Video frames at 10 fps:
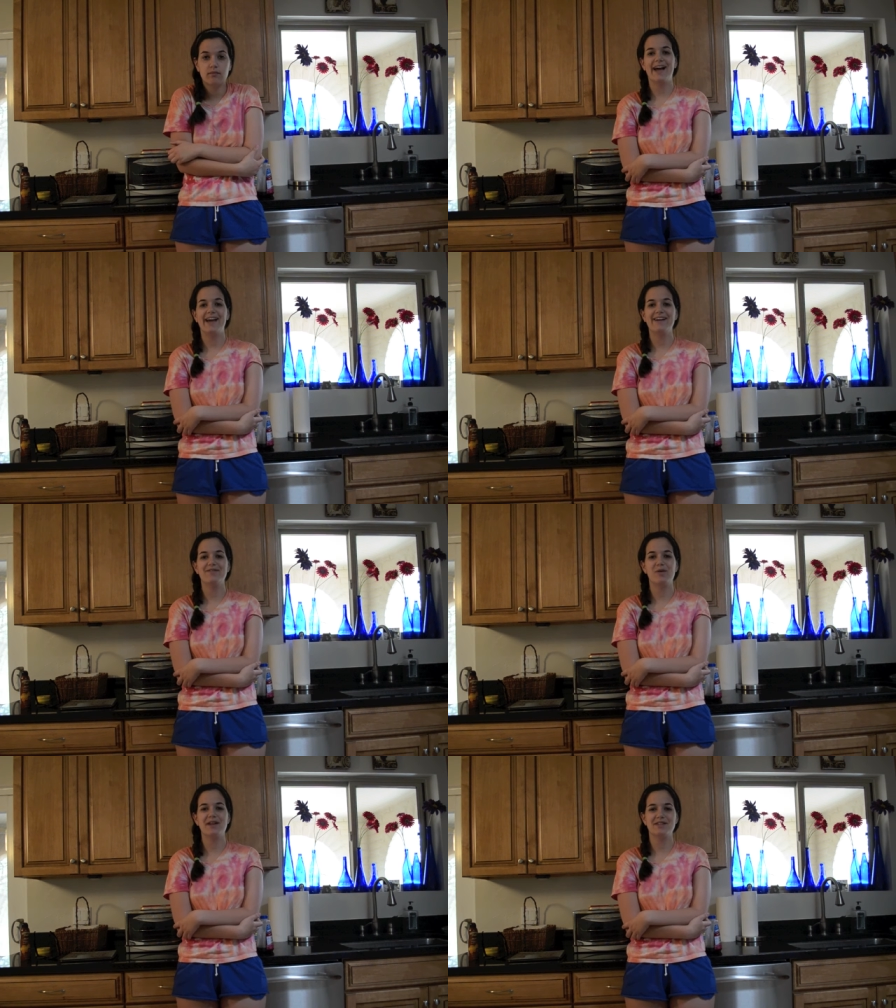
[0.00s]
I
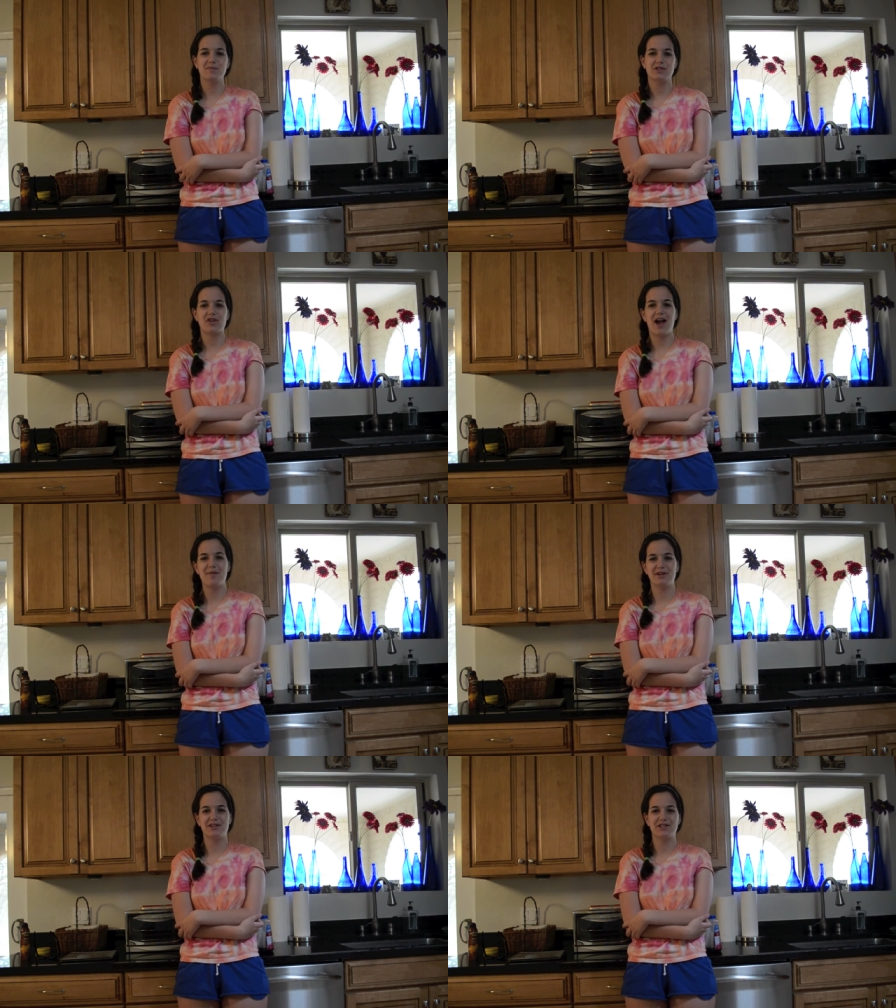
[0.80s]
have one
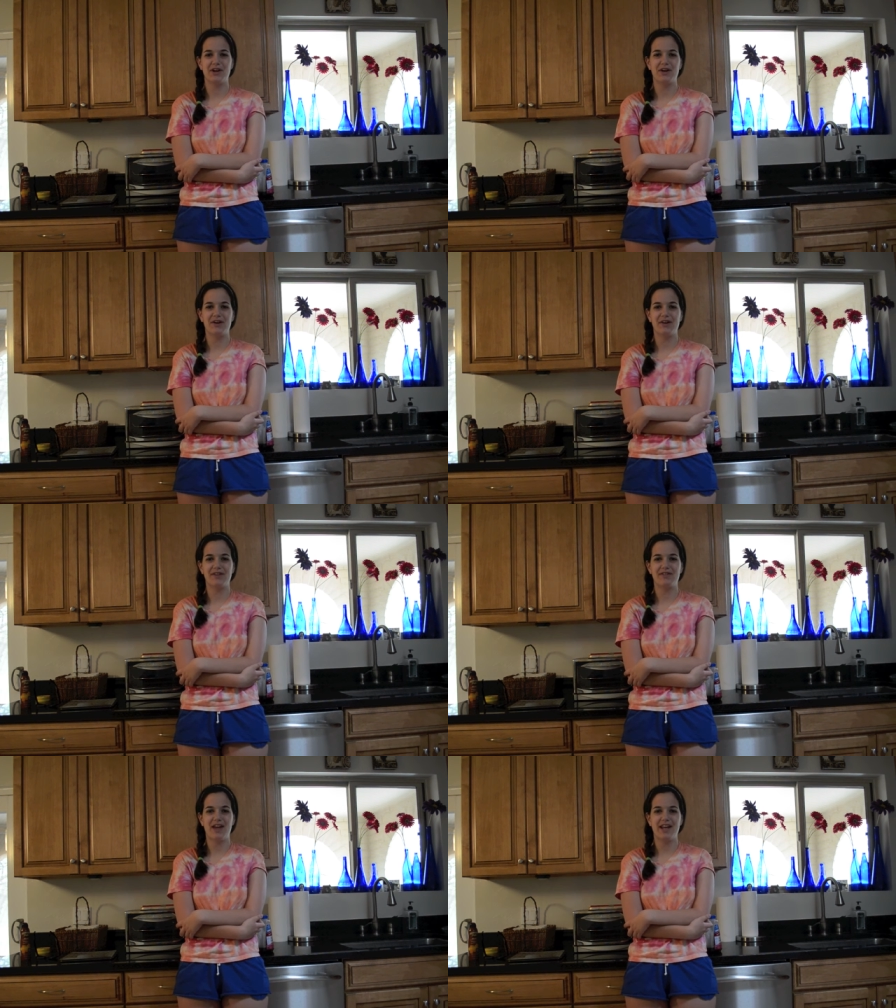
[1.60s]
subscriber, so
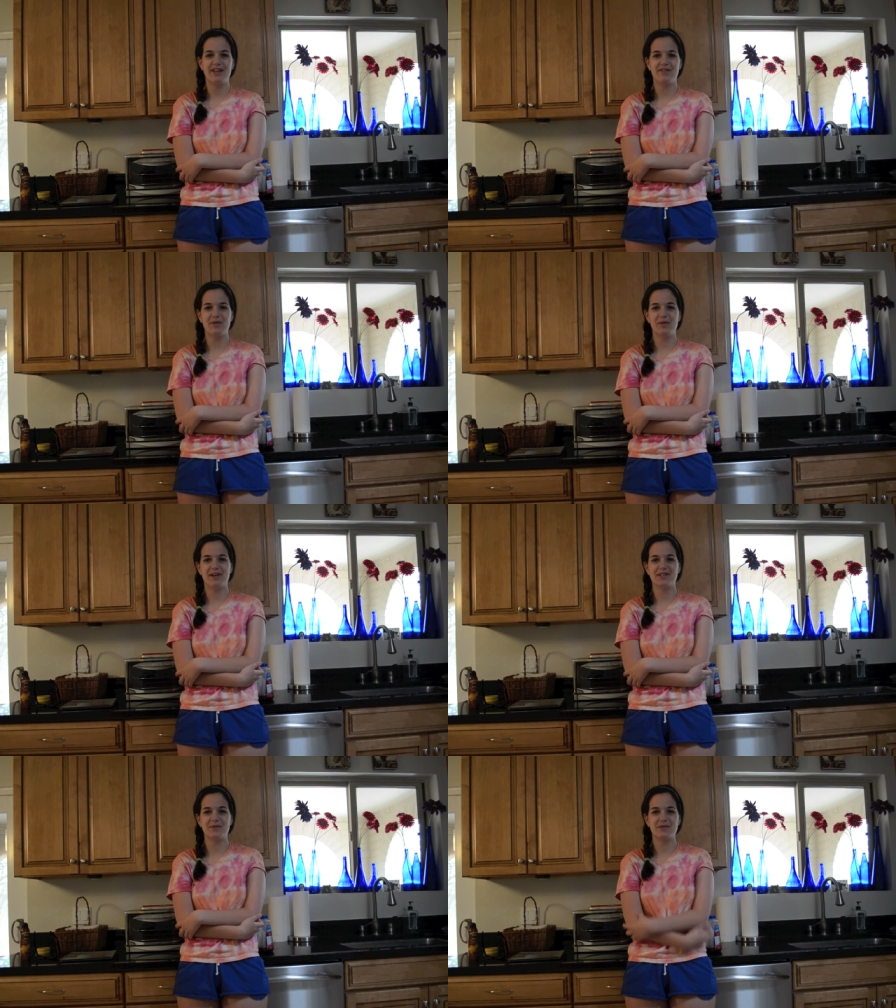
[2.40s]
if any of you
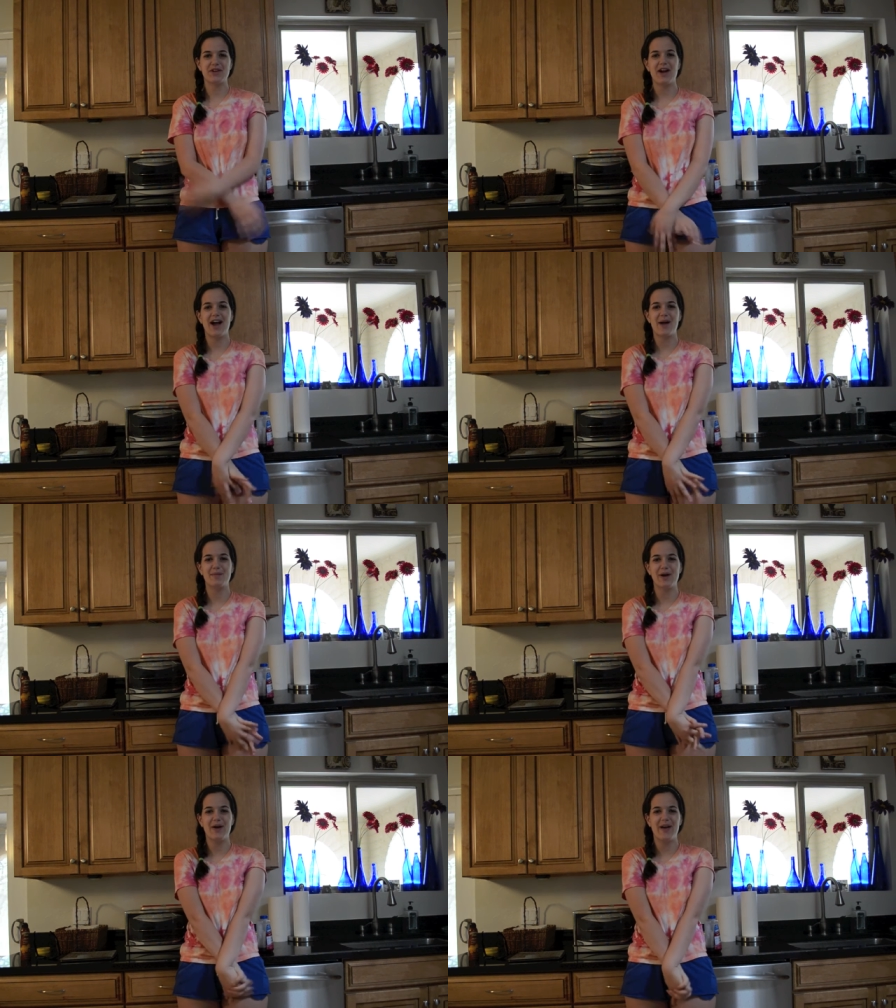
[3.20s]
want to
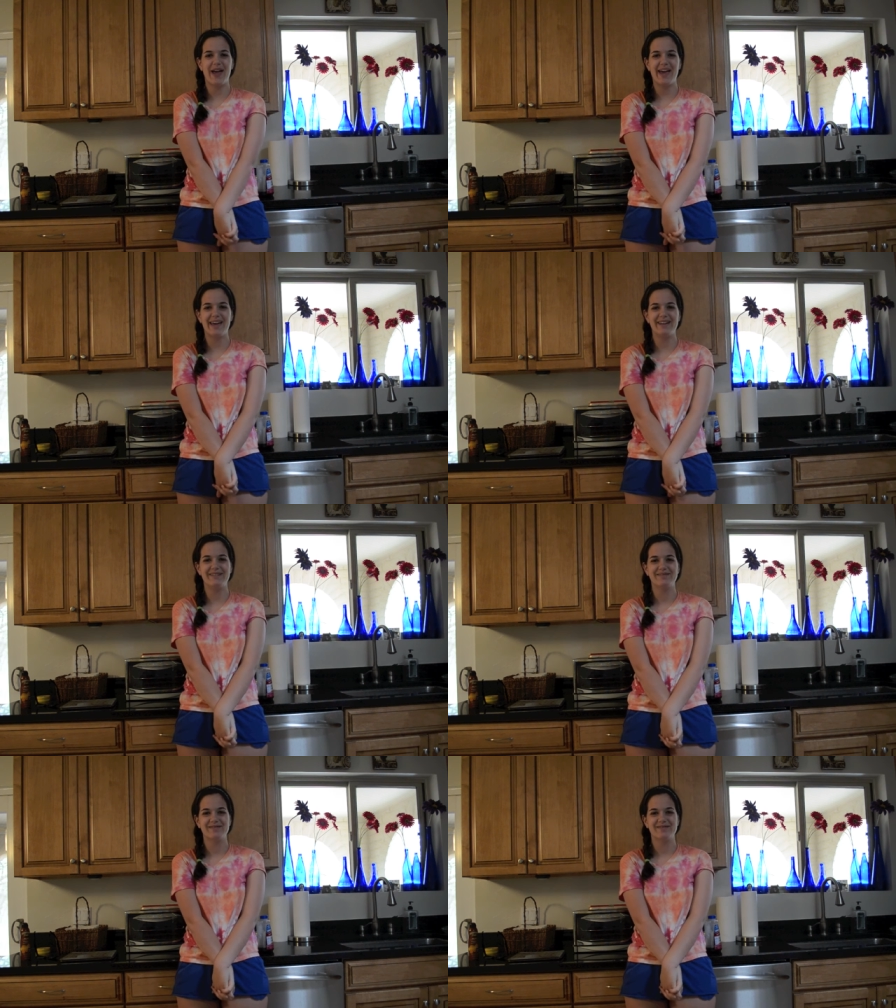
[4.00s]
subscribe, go ahead.